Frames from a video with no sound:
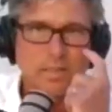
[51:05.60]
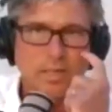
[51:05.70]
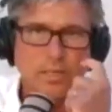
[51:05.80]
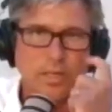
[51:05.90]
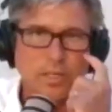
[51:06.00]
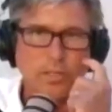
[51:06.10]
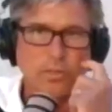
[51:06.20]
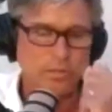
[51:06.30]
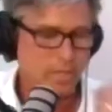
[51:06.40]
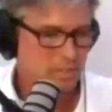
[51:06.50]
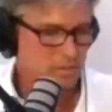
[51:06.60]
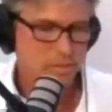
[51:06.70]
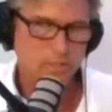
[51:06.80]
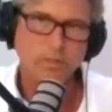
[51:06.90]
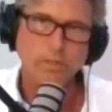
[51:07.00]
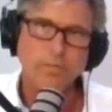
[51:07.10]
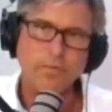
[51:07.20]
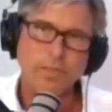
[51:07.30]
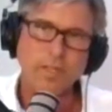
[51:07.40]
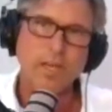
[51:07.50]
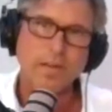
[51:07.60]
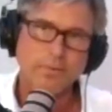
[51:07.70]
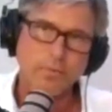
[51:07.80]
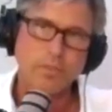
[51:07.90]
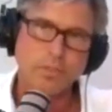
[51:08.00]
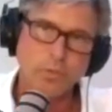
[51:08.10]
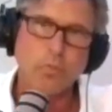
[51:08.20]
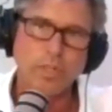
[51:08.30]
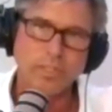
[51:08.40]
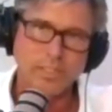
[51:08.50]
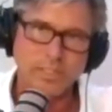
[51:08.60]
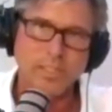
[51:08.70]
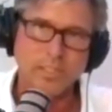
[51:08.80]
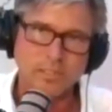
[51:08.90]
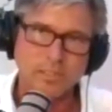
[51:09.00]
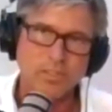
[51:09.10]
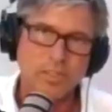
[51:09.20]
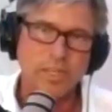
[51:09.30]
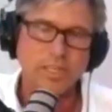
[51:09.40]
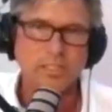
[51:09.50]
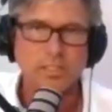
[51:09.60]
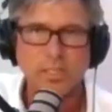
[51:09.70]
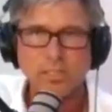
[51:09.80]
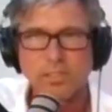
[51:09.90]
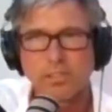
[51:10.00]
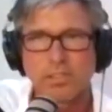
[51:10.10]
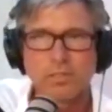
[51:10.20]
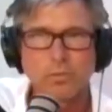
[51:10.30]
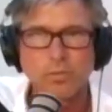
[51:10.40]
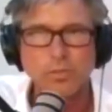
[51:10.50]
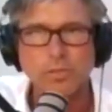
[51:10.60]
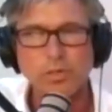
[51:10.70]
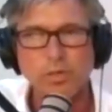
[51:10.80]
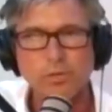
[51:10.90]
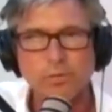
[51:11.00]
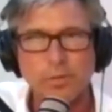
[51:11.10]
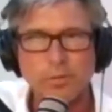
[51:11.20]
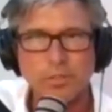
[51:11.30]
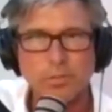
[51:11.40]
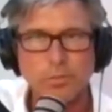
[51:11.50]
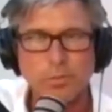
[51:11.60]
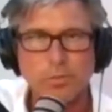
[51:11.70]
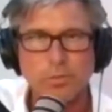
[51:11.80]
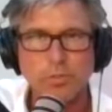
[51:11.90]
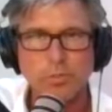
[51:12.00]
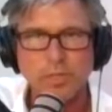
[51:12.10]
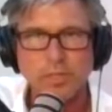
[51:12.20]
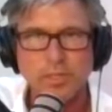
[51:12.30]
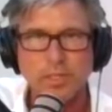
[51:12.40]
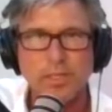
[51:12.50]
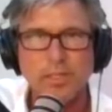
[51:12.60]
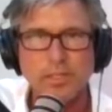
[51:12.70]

And you, like you said, you're living the life of what you want to see as a change. And that's where you start from, because people respond to that.